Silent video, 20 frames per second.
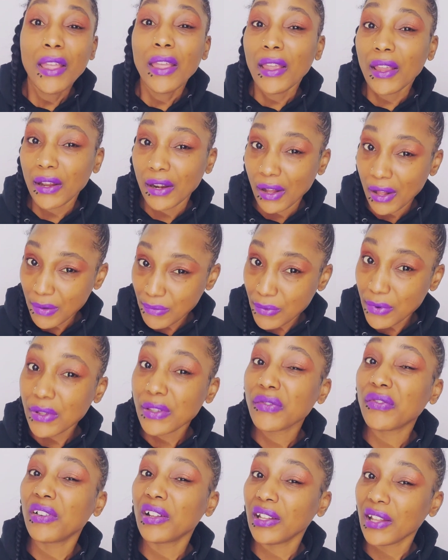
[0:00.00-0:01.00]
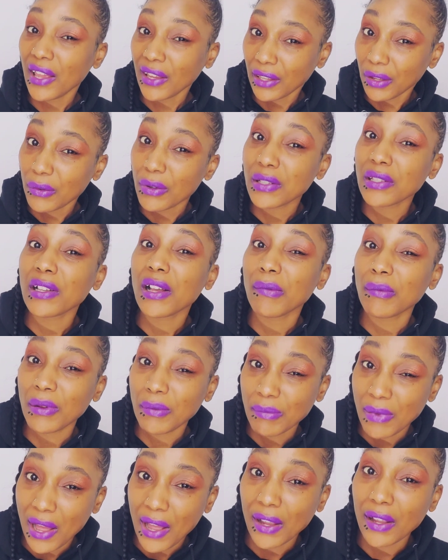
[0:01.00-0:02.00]
It almost felt like it was coming
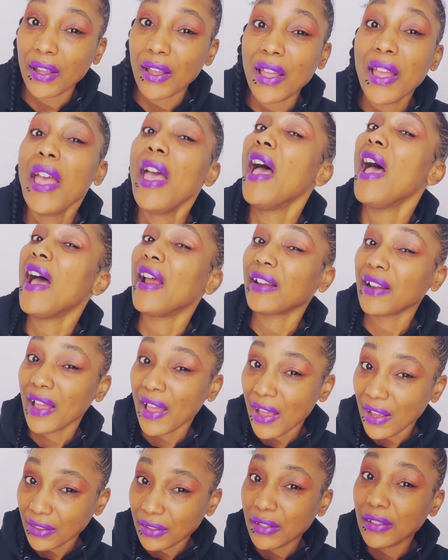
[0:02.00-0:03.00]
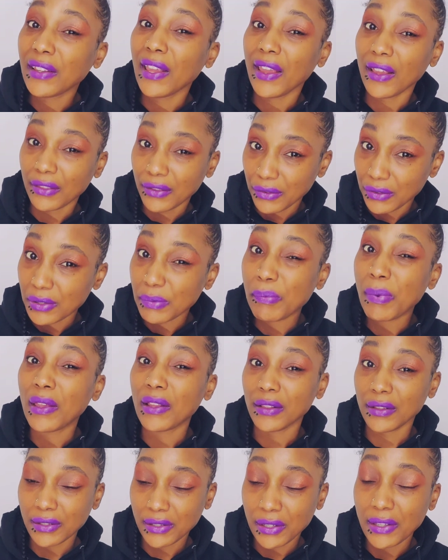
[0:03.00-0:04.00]
back. And I had to take those
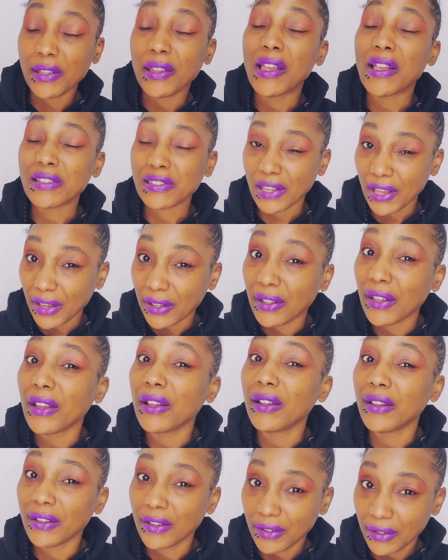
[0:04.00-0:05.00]
pills. Yes, I did.